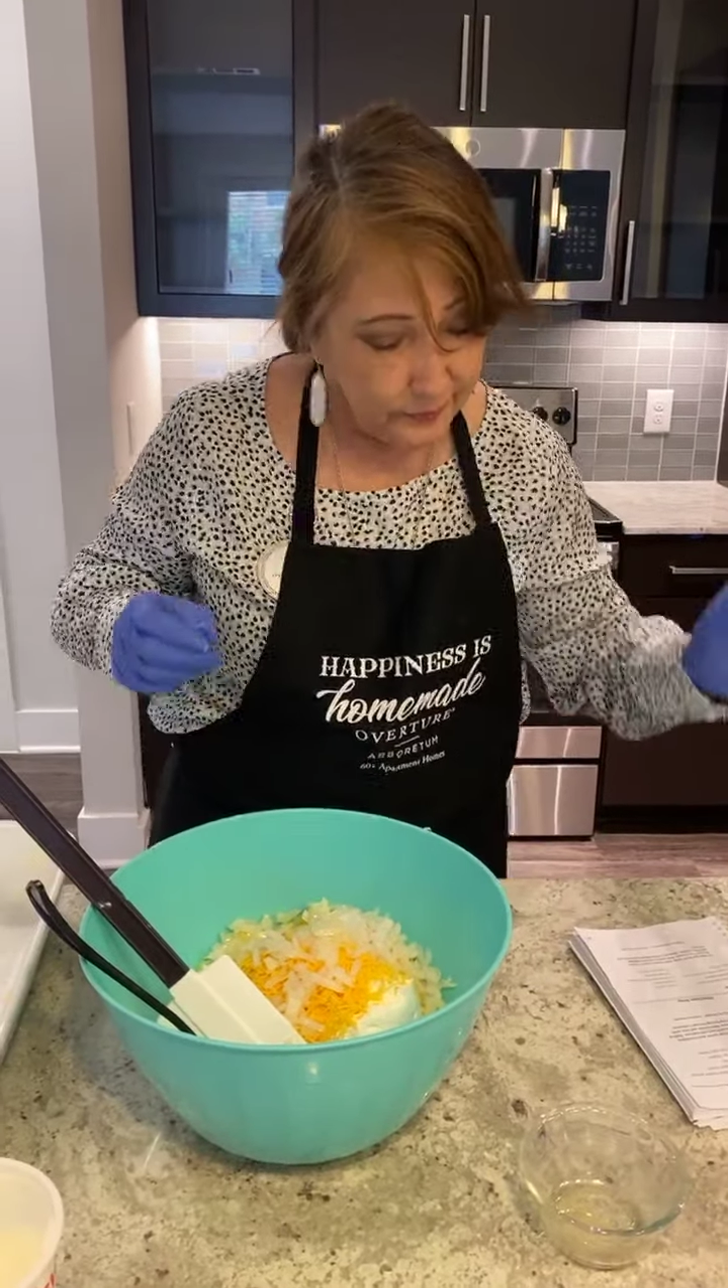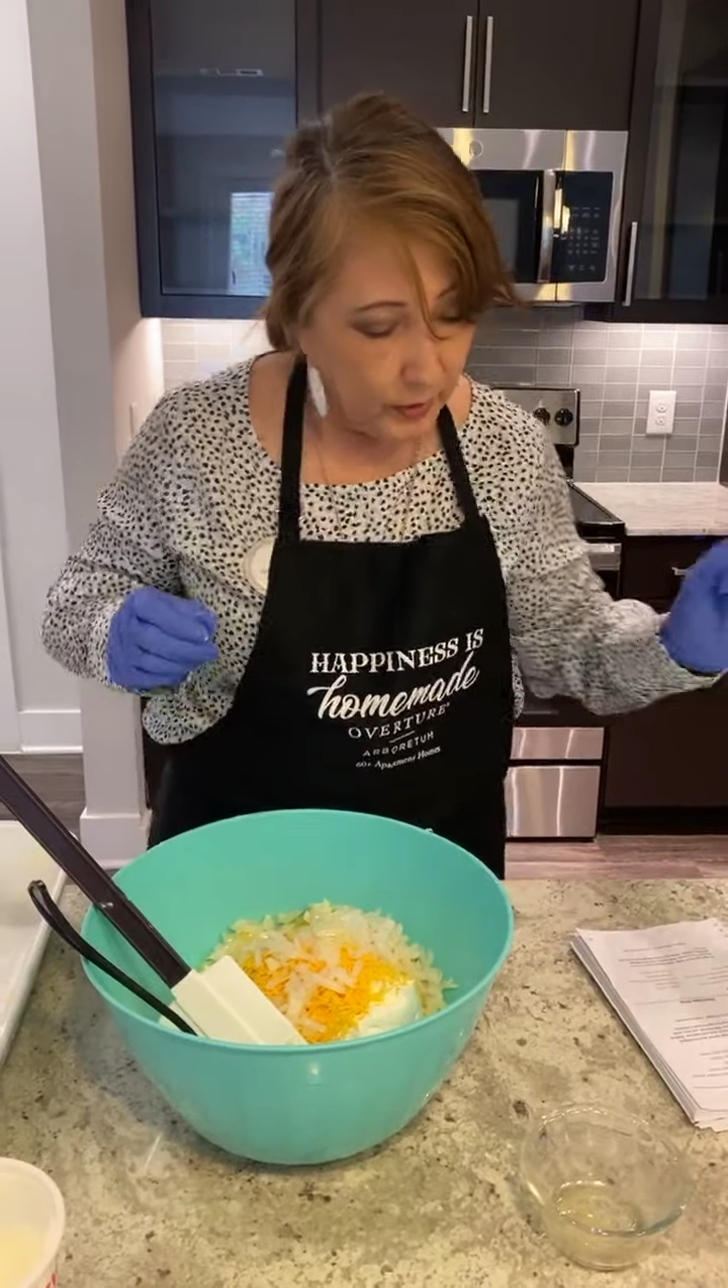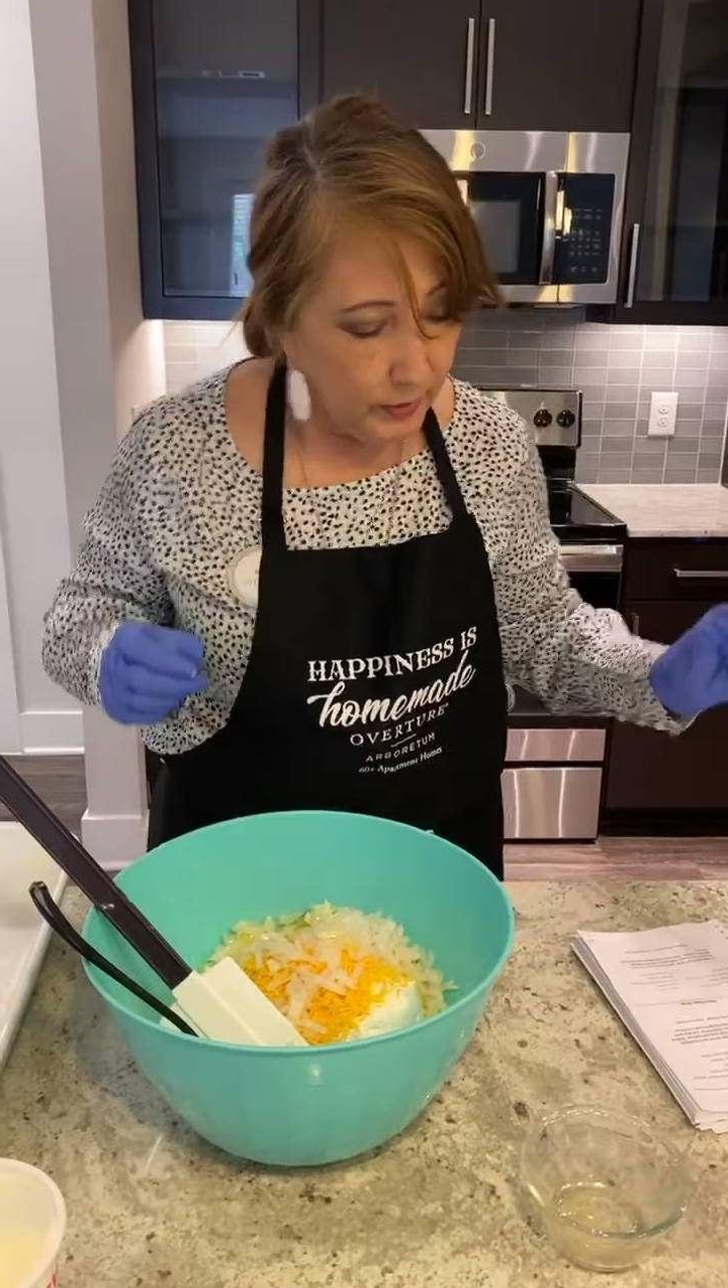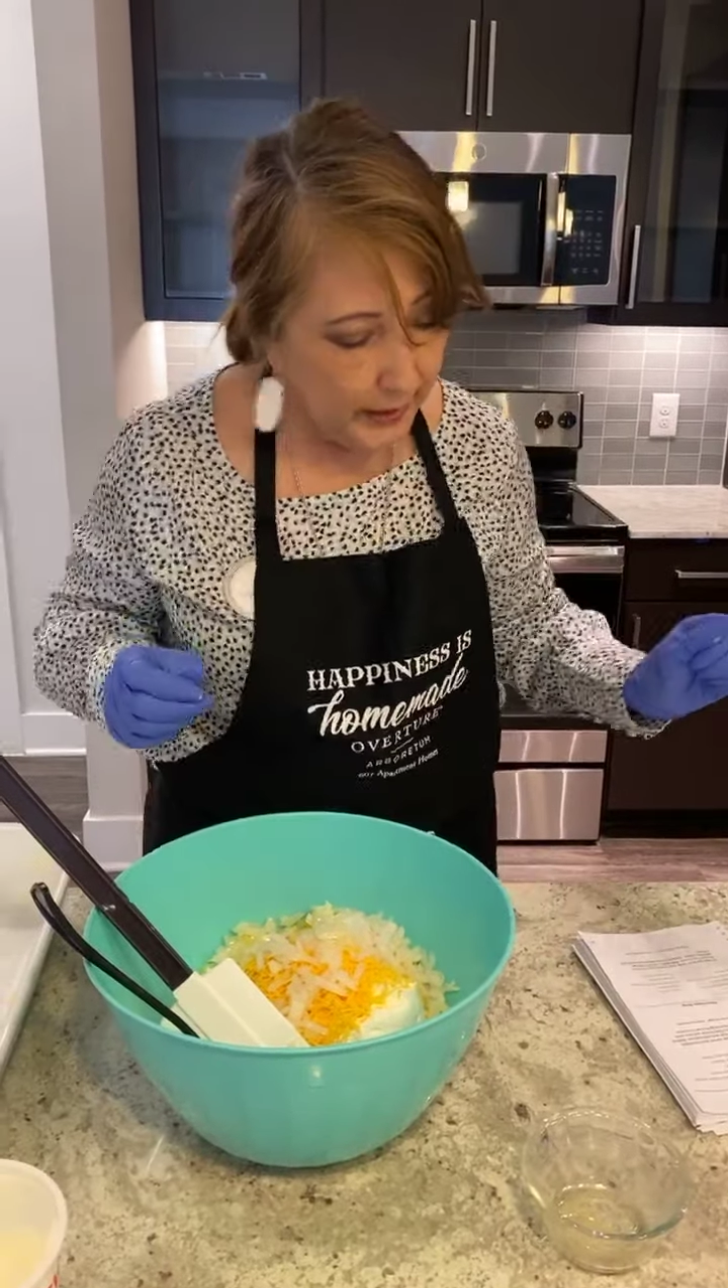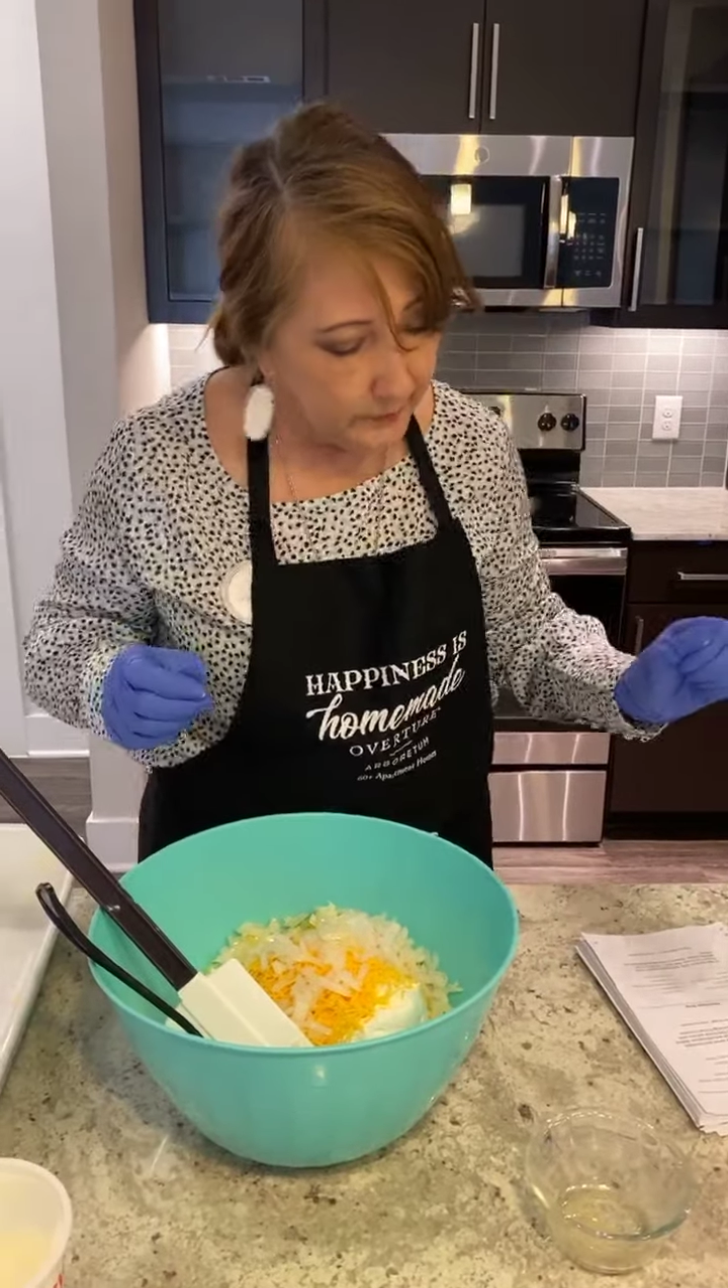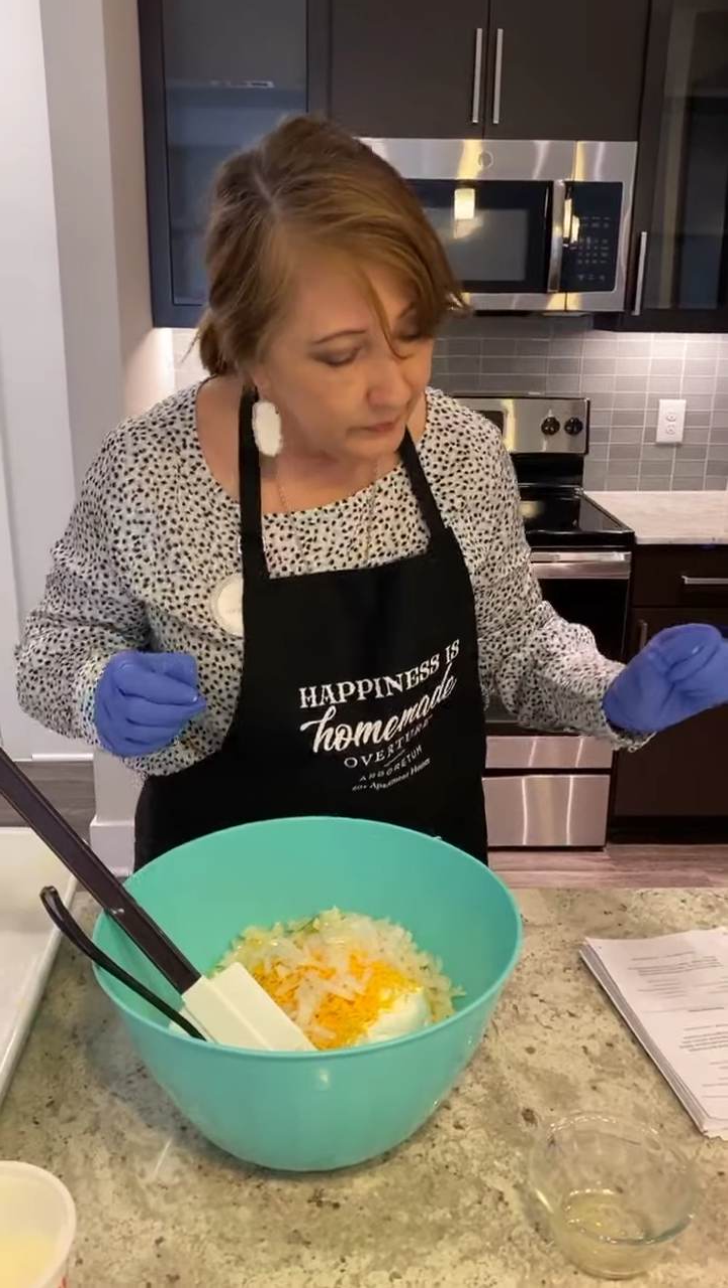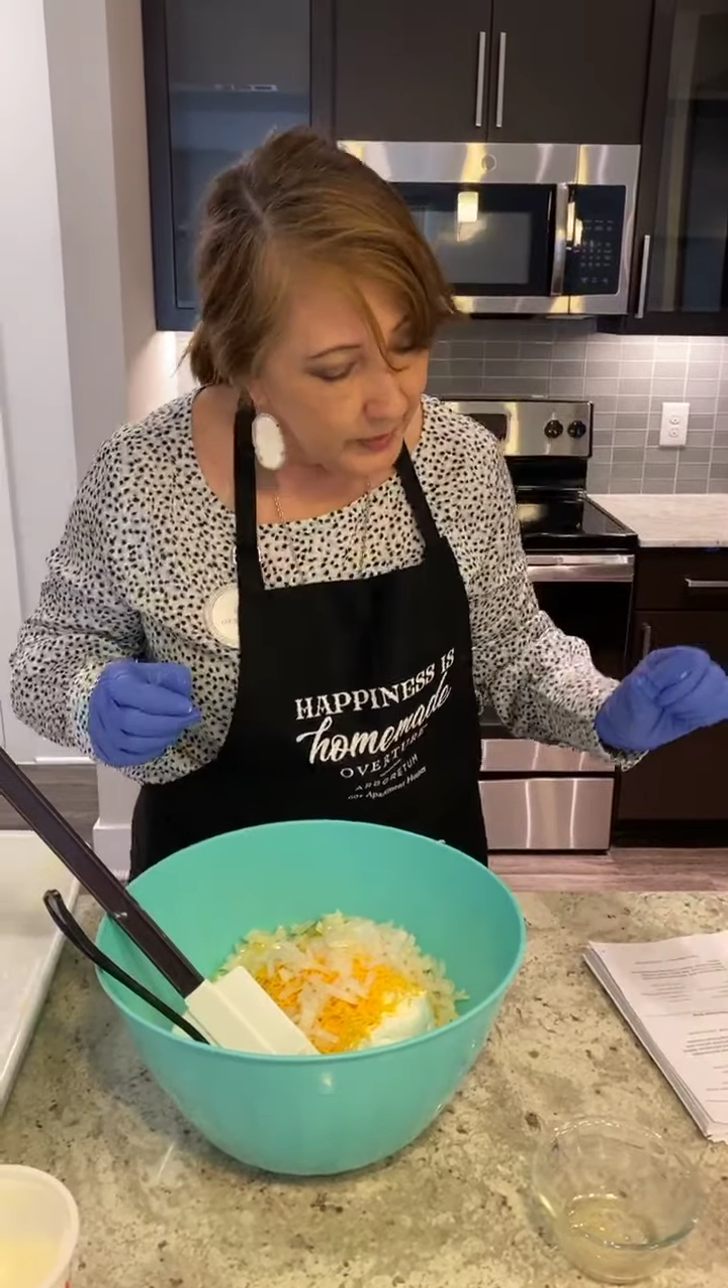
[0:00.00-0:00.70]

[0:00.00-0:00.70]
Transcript: Okay,